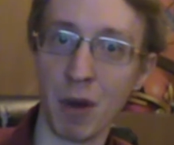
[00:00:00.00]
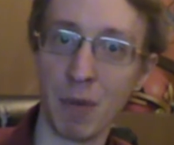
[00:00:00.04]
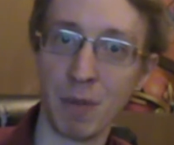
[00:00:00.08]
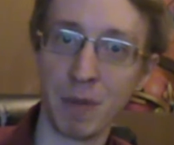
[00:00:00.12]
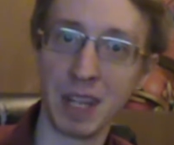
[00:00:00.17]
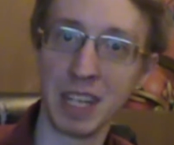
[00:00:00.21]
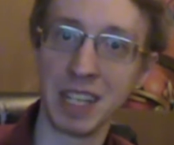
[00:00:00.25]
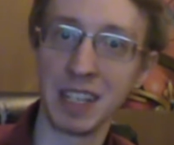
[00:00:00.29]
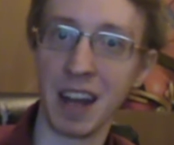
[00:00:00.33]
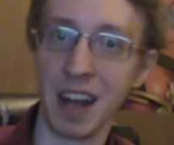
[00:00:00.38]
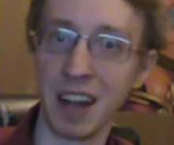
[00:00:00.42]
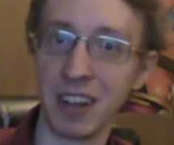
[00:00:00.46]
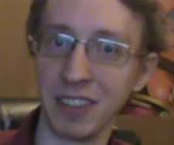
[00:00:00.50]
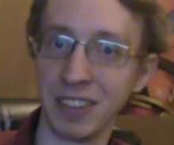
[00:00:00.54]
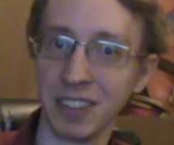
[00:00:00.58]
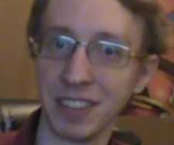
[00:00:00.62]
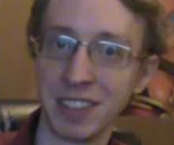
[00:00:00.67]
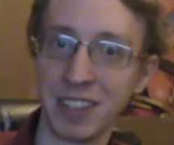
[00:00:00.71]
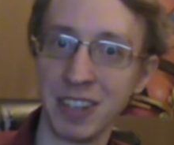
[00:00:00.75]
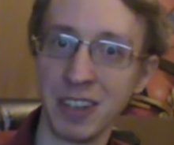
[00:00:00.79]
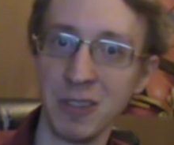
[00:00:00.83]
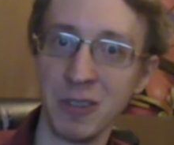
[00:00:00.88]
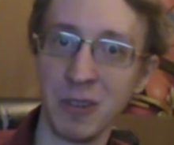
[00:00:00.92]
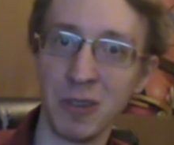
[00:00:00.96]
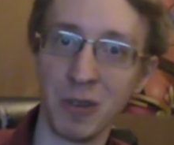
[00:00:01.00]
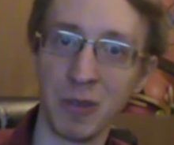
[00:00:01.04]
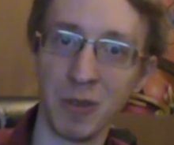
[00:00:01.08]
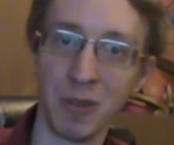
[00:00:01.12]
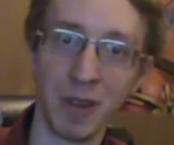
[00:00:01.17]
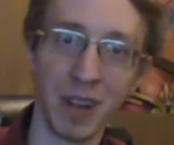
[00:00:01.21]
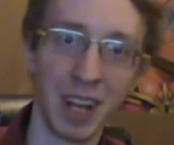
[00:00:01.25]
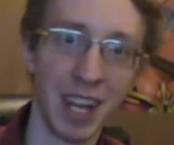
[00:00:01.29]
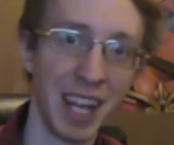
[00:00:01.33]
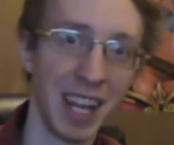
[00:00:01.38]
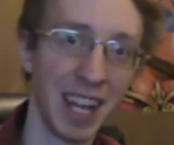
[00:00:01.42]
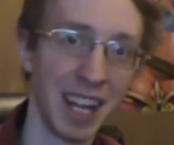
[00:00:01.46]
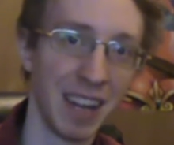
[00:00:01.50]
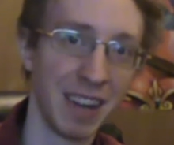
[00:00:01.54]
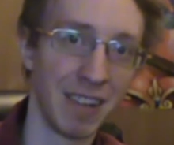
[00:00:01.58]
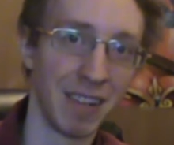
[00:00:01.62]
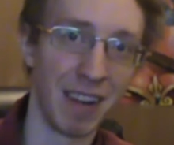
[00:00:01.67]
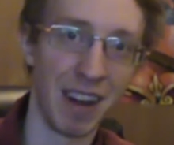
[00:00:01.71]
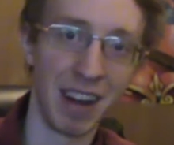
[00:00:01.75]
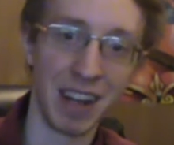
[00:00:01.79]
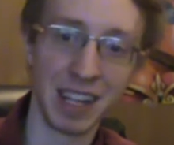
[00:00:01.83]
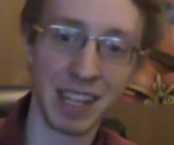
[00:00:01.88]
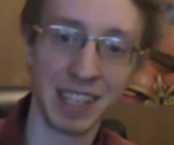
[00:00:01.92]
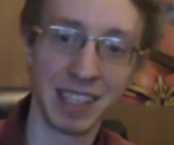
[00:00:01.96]
opening titles too.
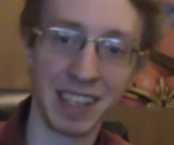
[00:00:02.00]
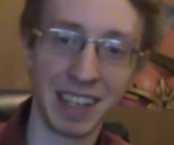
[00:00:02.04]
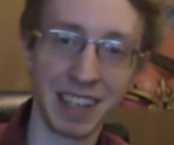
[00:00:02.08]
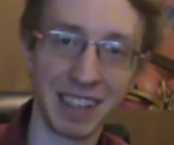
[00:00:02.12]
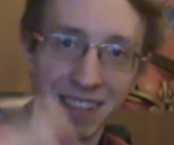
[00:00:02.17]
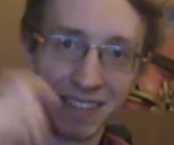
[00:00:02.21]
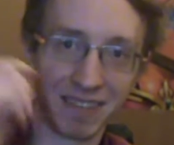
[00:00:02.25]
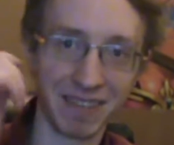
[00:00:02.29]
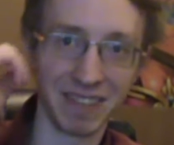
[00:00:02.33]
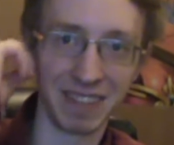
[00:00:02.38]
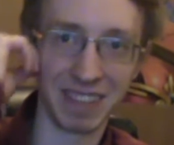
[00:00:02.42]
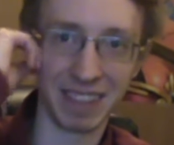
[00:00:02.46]
Right? It's like,